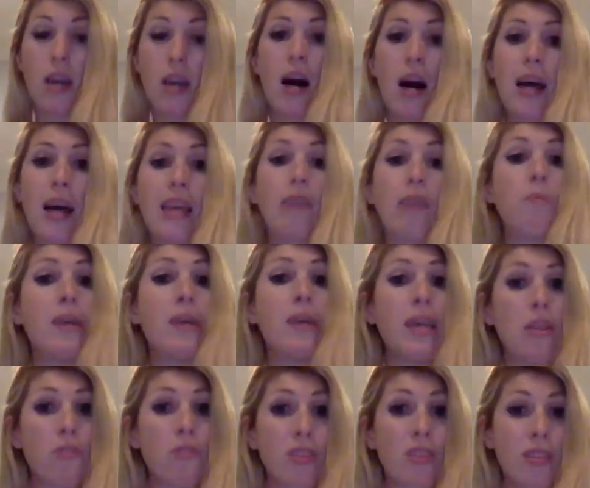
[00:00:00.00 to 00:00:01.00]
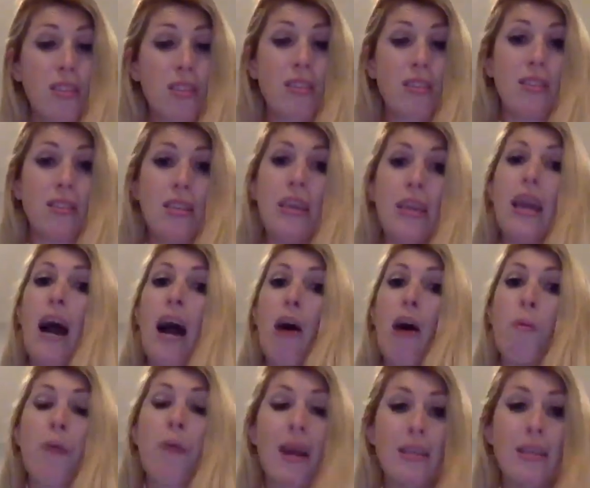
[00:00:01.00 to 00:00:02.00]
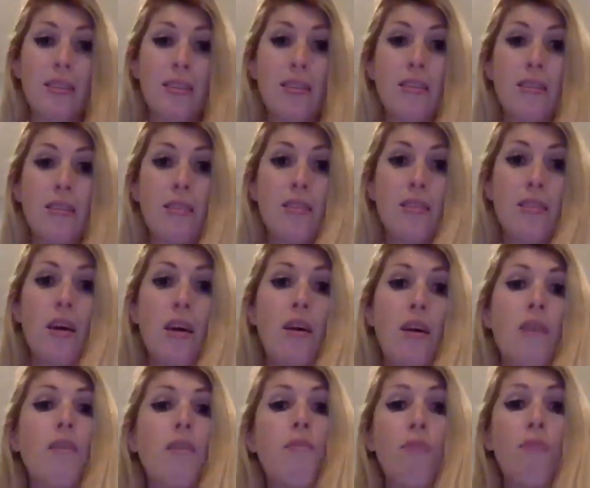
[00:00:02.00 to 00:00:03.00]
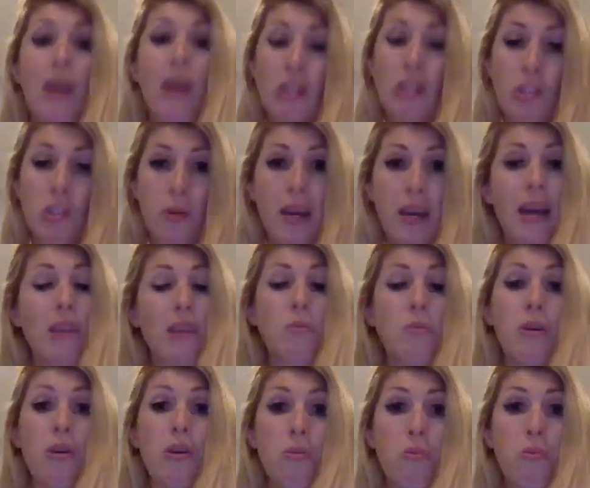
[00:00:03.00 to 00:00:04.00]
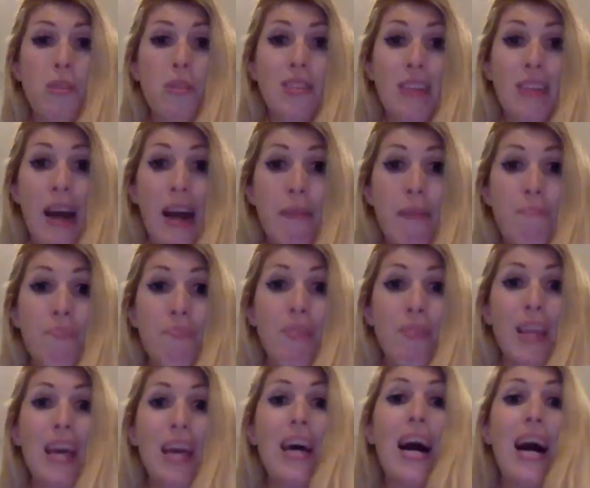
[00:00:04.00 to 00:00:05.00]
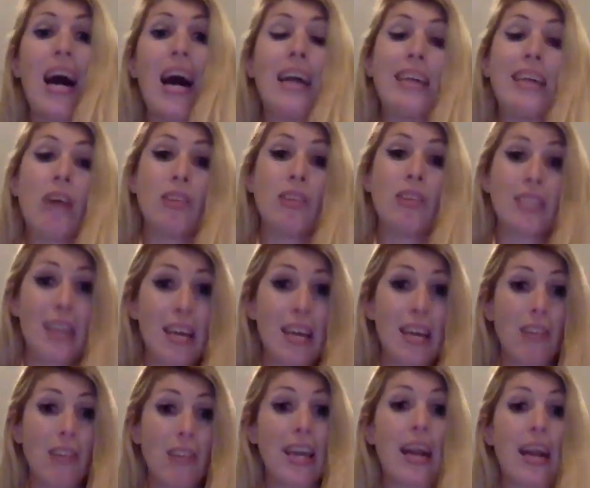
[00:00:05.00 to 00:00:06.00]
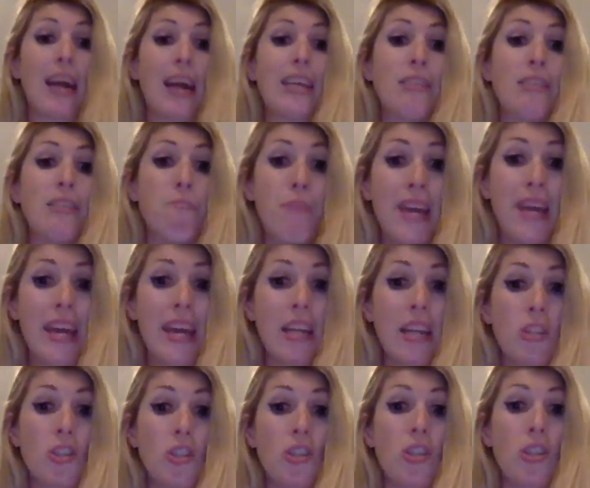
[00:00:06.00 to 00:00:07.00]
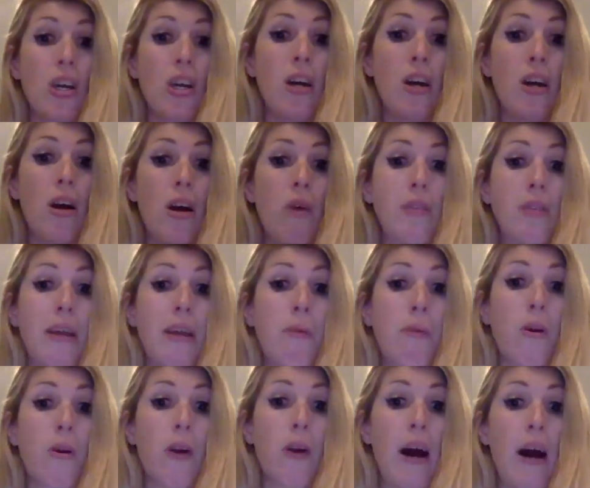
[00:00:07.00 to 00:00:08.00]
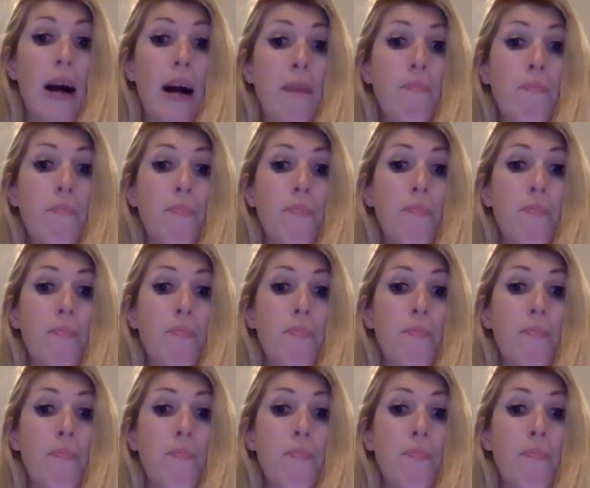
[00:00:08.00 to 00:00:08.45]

It'll be interesting to see how prices fluctuate as we go through this time. Uh, now, looking, at Huntington Beach, there were um,